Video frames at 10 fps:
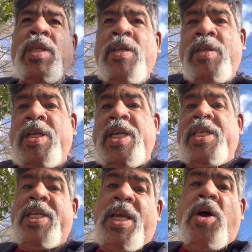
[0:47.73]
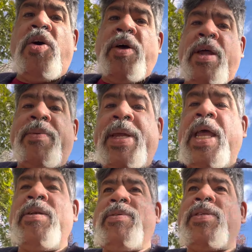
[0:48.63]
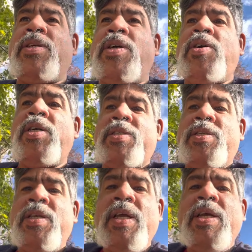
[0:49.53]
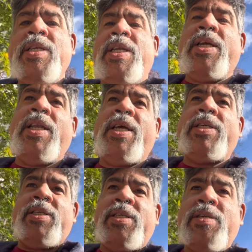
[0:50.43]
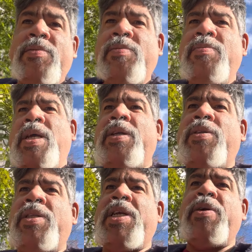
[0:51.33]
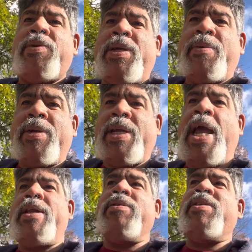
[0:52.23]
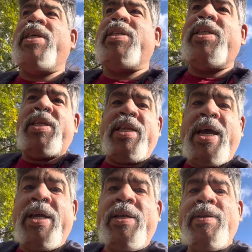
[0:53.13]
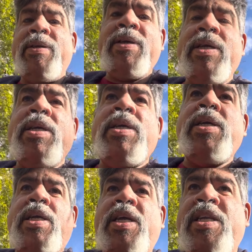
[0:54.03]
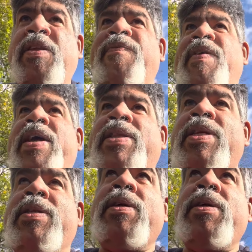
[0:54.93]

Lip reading: So they're saying, oh, Eric Adams going to cost the election. I don't think it was Eric Adams that did that. It's the fact that